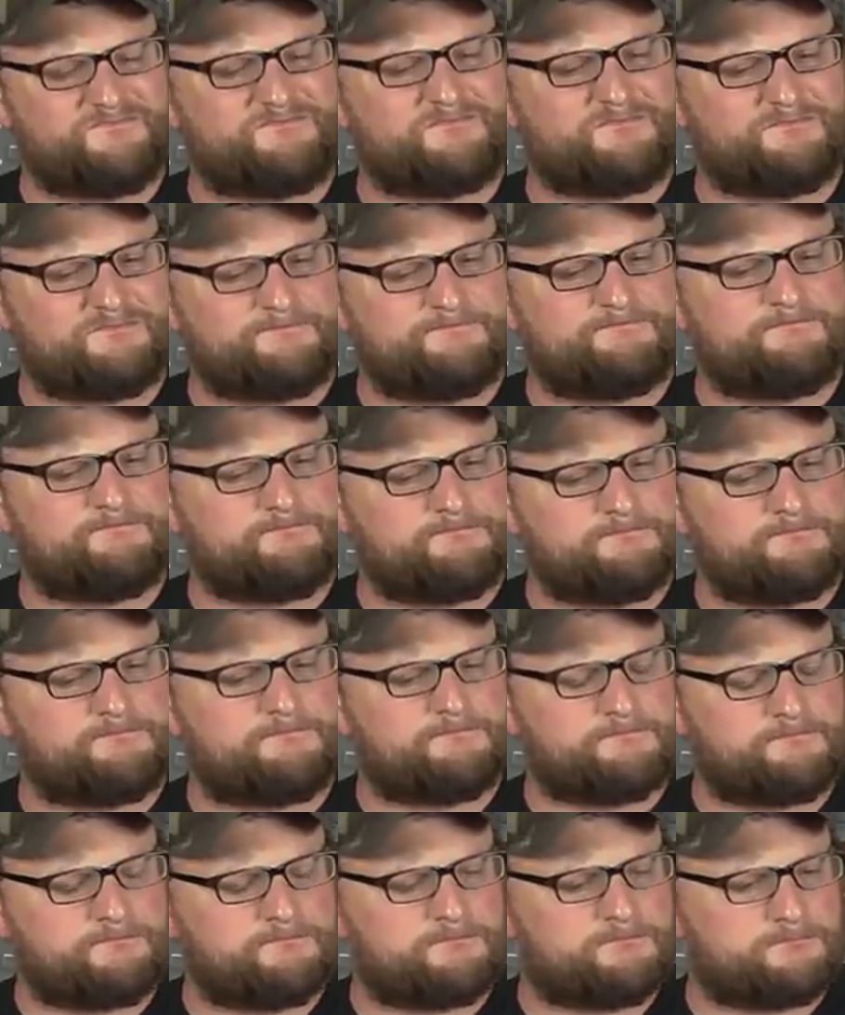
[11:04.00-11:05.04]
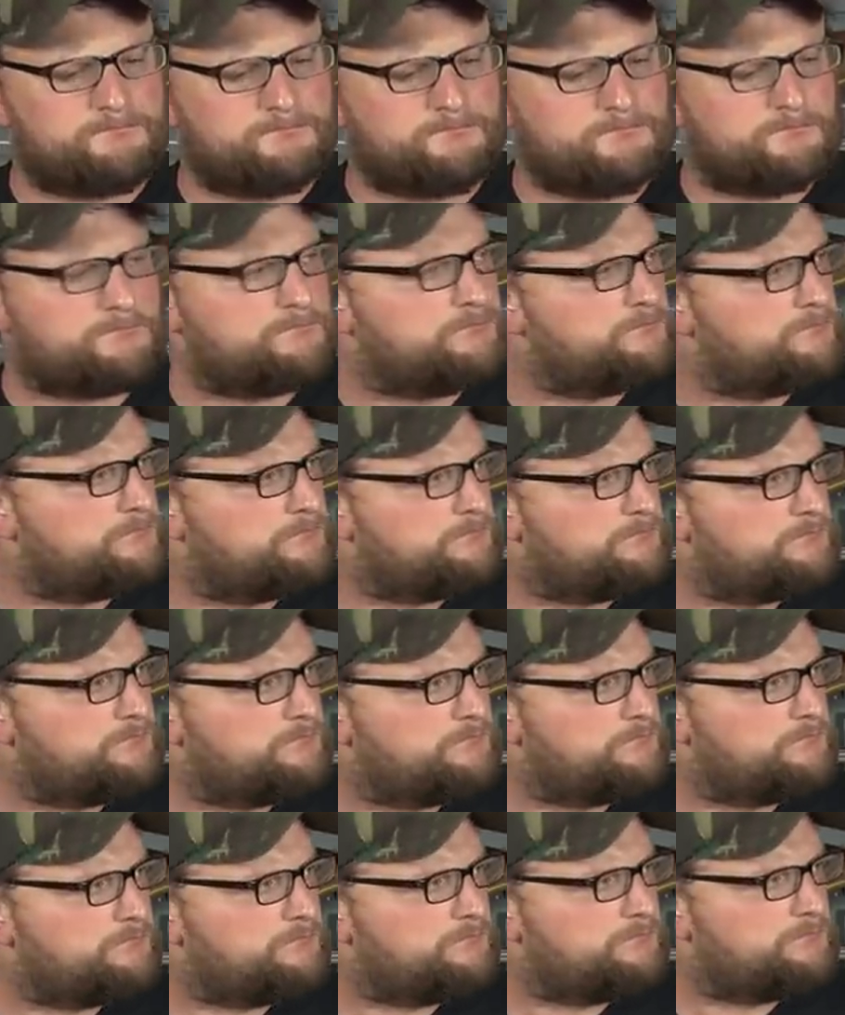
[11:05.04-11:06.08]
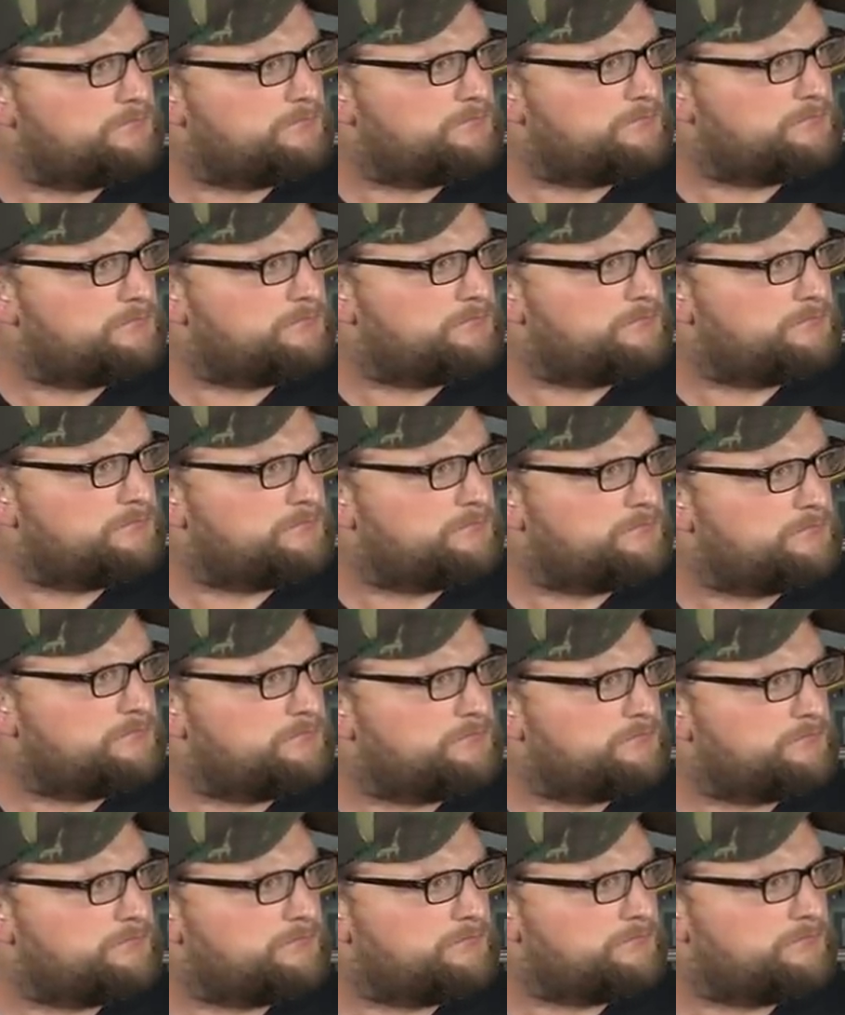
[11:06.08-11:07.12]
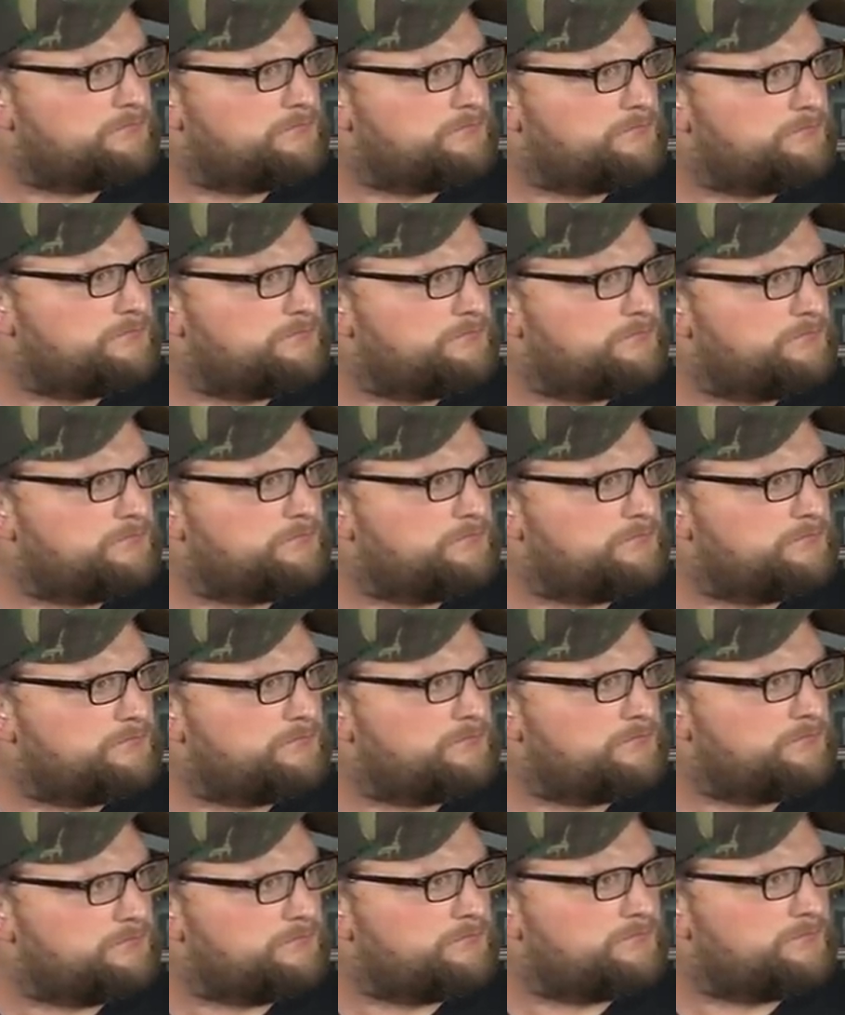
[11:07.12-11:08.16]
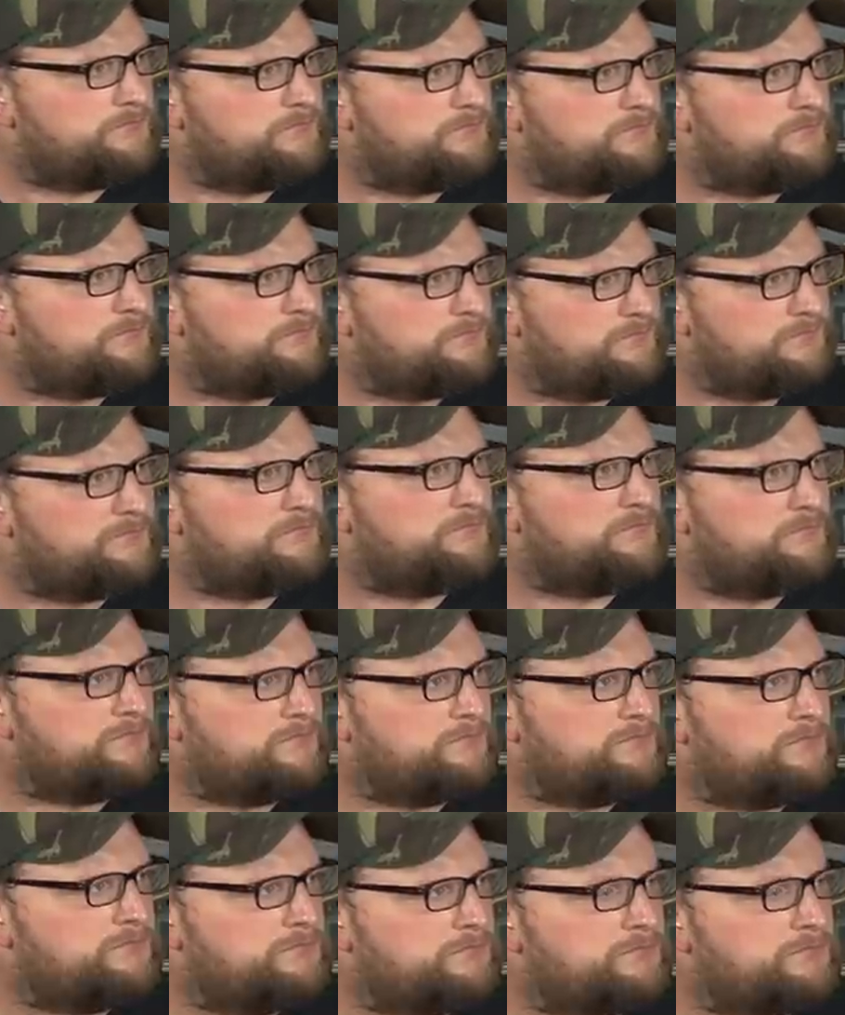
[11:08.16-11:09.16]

This person isn't speaking.